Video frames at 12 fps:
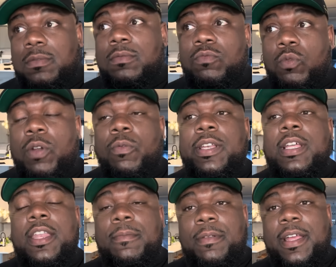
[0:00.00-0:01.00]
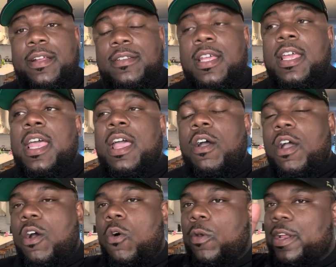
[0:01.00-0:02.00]
would have went to other players
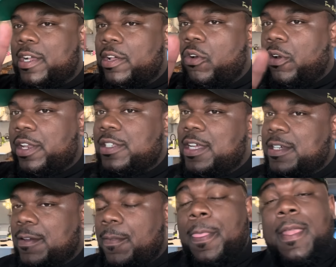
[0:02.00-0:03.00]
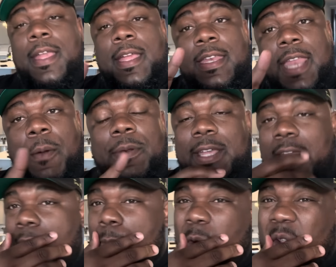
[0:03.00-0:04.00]
on a good organization. Not with the
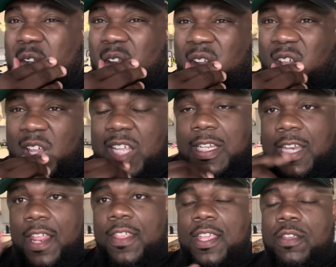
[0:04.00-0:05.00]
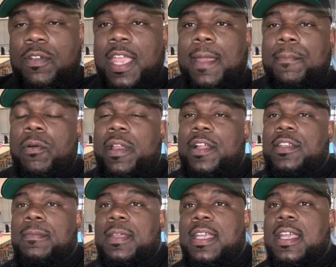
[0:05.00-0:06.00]
Cowboys. Because another thing you can't point out to
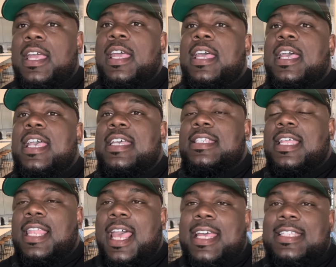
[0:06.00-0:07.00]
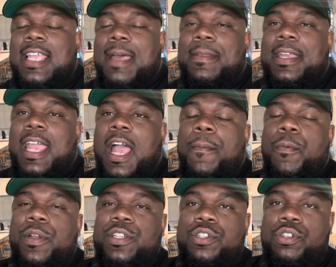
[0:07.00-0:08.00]
me is the last time the
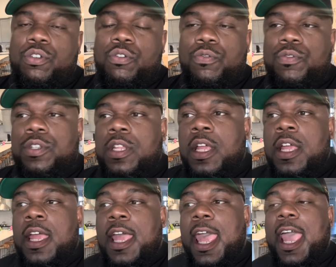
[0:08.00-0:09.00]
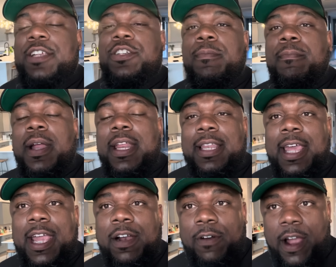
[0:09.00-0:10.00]
Cowboys used extra money
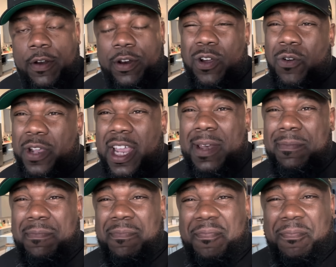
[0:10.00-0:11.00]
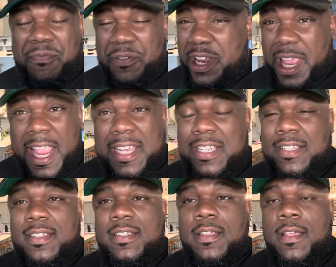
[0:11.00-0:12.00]
laying around to go get free
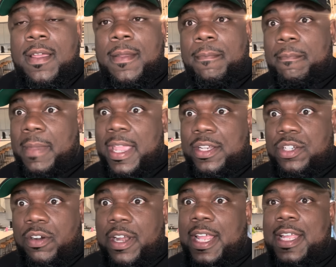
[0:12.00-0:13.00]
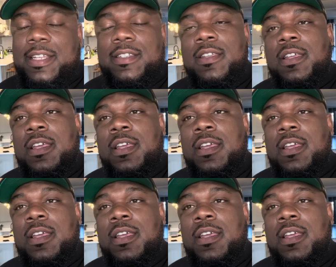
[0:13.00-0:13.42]
agents, make trades.